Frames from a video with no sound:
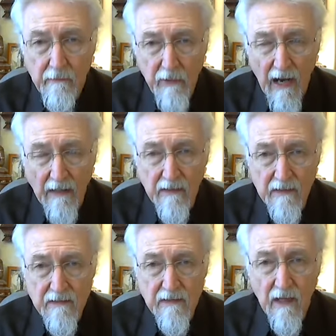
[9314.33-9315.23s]

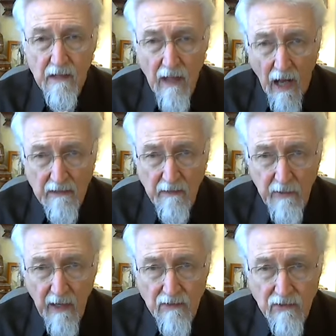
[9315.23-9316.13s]
practice,
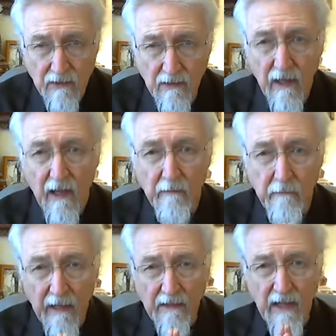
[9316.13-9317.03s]
contemplation, and
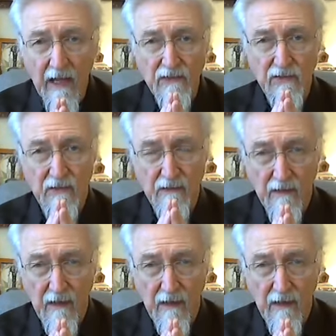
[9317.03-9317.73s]
meditation